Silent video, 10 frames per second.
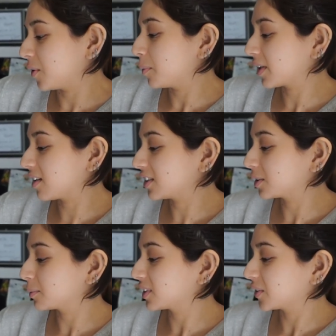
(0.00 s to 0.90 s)
oh my
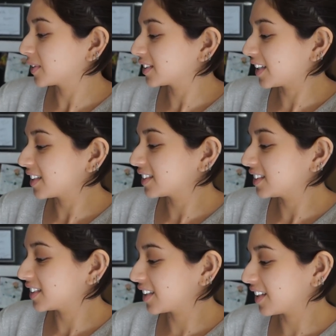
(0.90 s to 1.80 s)
gosh, I'm so excited to
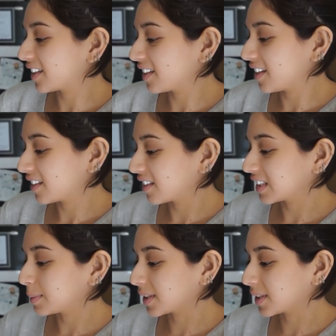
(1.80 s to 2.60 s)
dig in and eat this